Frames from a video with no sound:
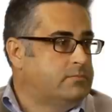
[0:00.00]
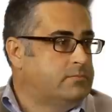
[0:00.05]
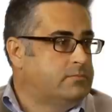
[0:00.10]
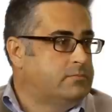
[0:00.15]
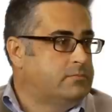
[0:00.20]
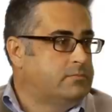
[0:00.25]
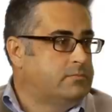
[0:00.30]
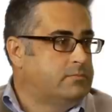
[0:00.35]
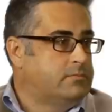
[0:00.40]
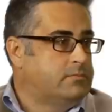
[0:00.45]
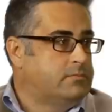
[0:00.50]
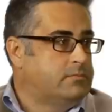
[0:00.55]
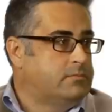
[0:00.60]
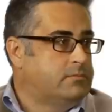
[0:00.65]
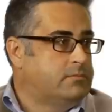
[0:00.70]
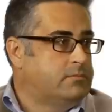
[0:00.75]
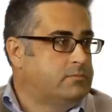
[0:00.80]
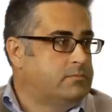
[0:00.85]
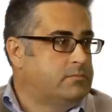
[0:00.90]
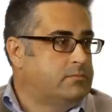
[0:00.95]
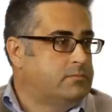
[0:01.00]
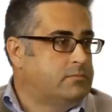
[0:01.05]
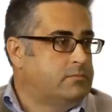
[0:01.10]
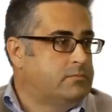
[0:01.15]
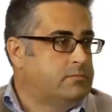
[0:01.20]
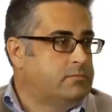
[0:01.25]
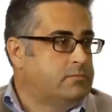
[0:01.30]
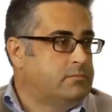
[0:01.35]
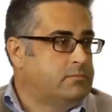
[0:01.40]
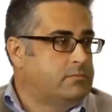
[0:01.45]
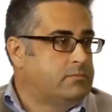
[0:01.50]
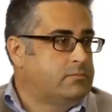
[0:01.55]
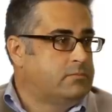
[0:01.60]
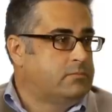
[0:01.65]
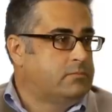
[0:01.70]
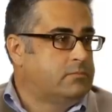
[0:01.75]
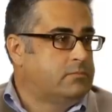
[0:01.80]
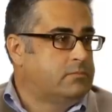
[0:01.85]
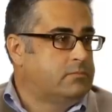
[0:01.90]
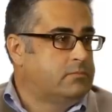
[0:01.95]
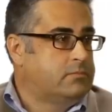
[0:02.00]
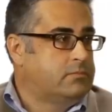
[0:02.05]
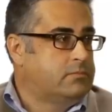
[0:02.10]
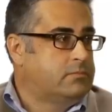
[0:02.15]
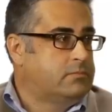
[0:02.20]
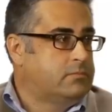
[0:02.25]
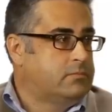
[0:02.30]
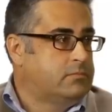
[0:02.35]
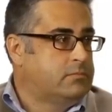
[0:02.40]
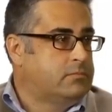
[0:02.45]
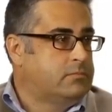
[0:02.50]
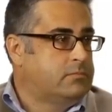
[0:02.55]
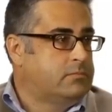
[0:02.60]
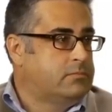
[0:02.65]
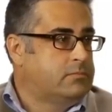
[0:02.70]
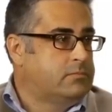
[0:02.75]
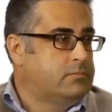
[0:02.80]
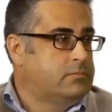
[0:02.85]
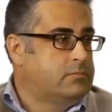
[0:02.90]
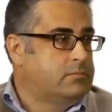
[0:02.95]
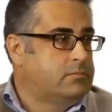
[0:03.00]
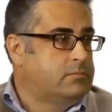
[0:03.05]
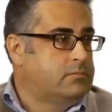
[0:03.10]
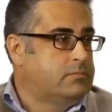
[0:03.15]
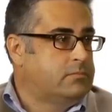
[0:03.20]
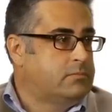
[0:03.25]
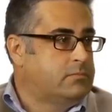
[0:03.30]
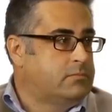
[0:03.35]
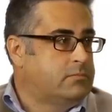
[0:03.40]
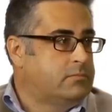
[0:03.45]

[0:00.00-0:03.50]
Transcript: This person isn't speaking.